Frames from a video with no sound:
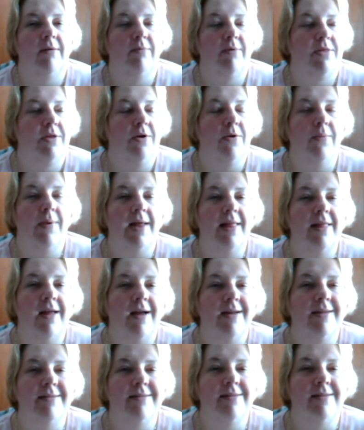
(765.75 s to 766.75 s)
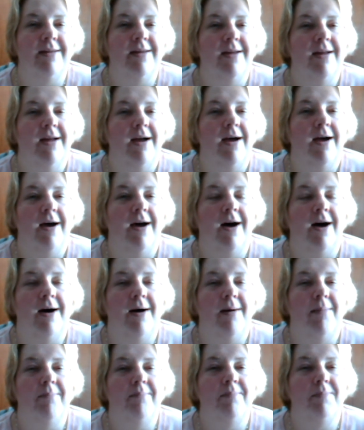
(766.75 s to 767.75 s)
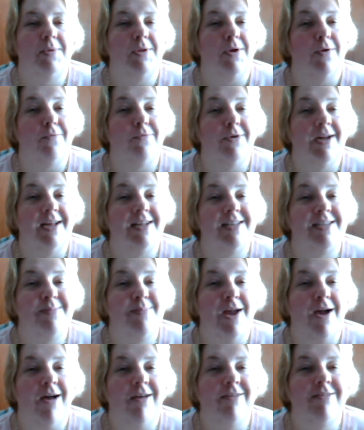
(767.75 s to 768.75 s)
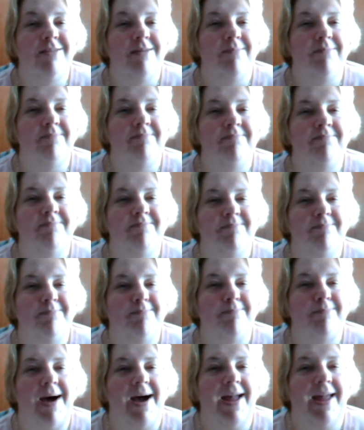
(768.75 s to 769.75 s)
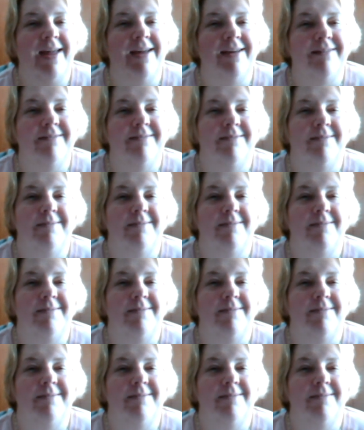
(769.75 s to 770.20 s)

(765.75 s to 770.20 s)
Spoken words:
with your weight loss. Don't forget to be awesome. Bye.